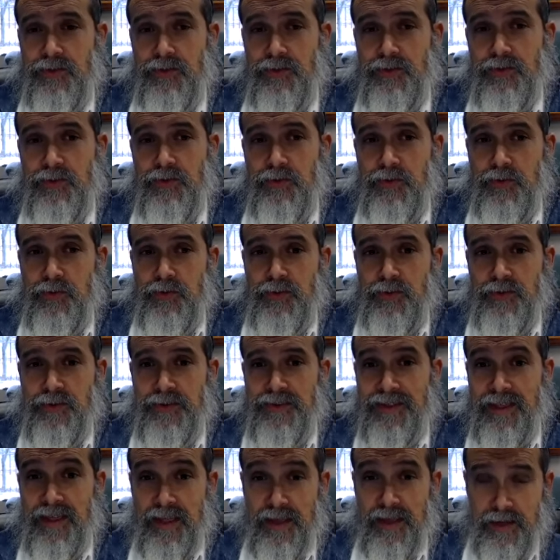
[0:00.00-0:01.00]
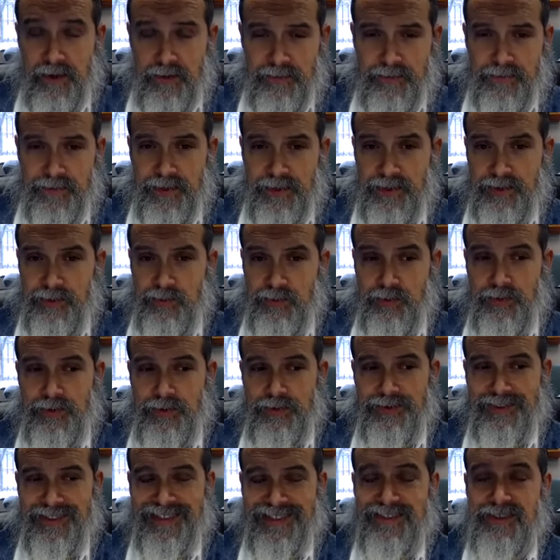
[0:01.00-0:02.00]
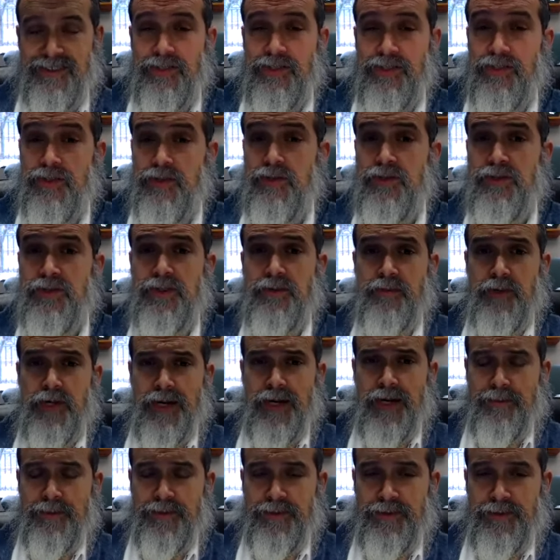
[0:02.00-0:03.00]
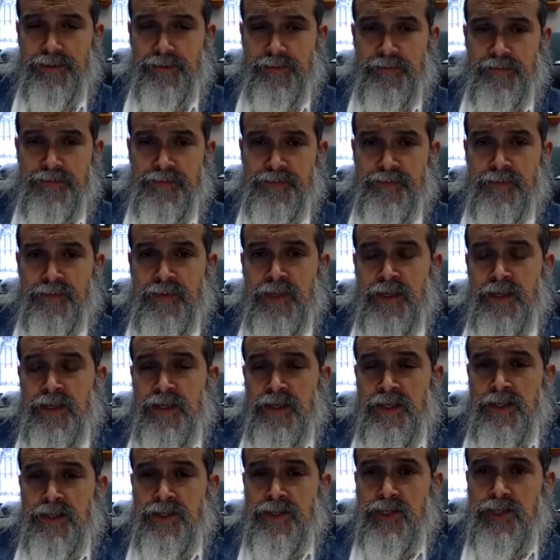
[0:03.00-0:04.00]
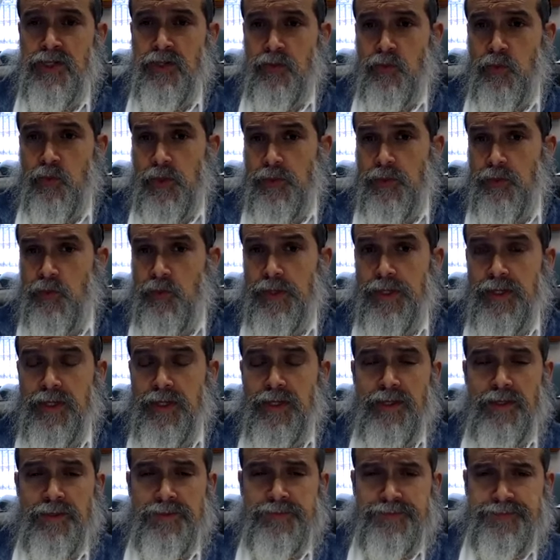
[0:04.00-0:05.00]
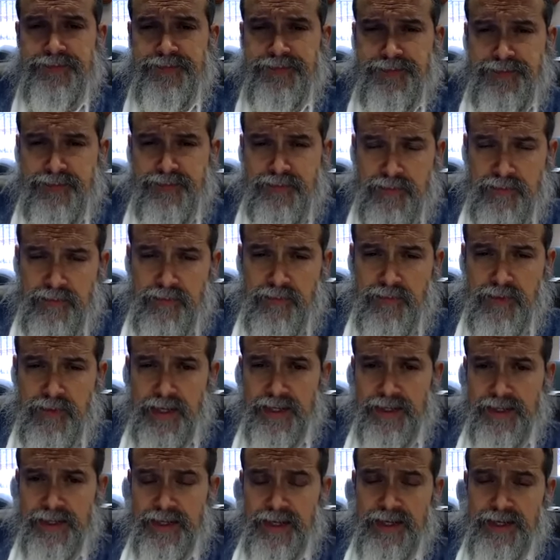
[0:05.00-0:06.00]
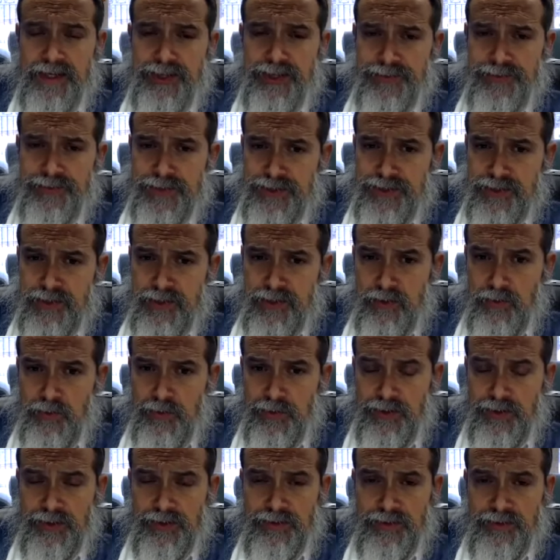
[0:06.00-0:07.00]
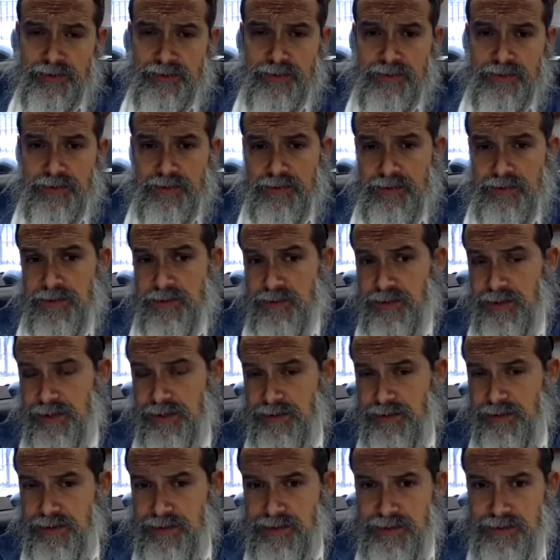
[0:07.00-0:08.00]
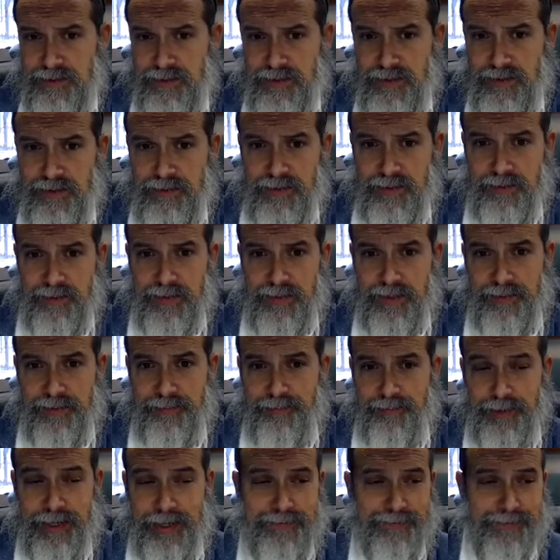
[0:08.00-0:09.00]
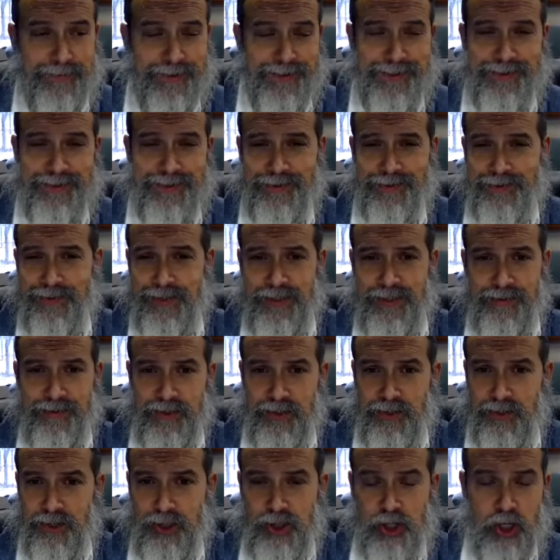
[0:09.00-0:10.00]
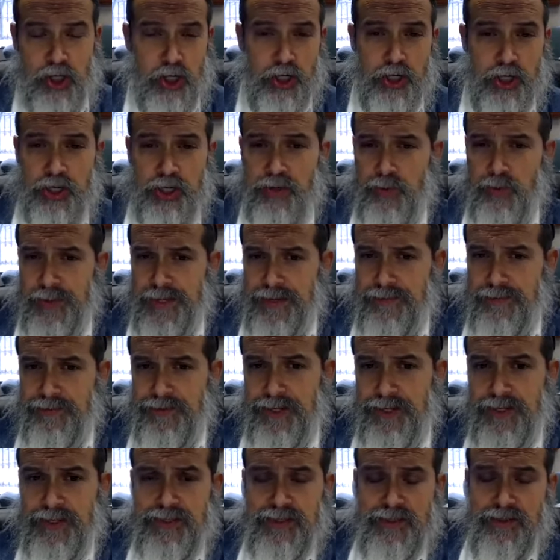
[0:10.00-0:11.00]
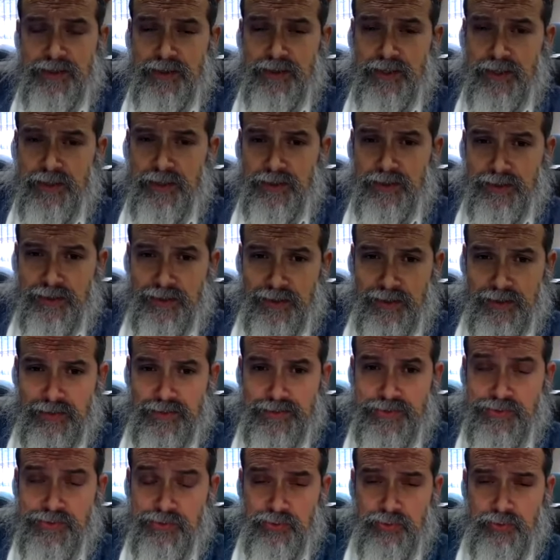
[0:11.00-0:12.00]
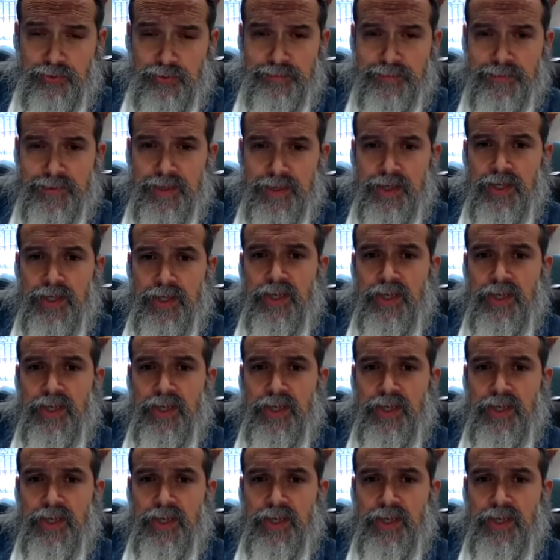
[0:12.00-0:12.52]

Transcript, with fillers: to care for that world and to use it properly. So when we engage the physical world, whether it's in, in breakfast or whatever, our car, whatever it is, or our, our Zoom,